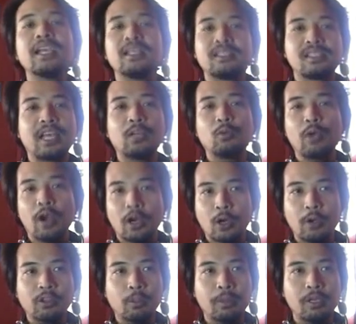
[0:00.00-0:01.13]
Instead, we are
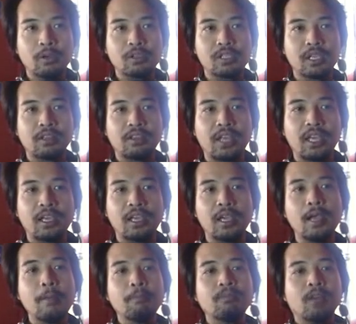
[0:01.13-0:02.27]
going to be using
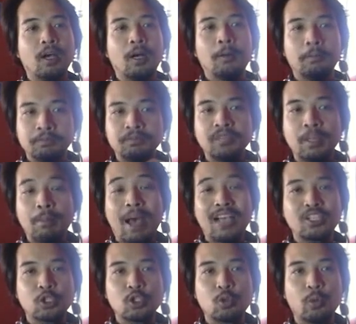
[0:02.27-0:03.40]
the
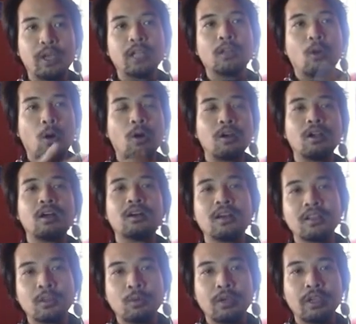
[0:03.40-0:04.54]
Bastion's Will, or
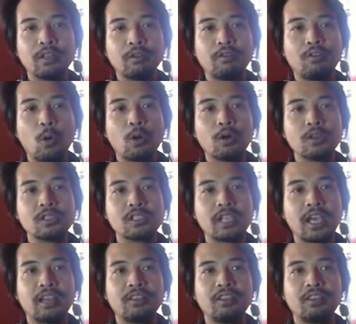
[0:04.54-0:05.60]
the Ring of Focus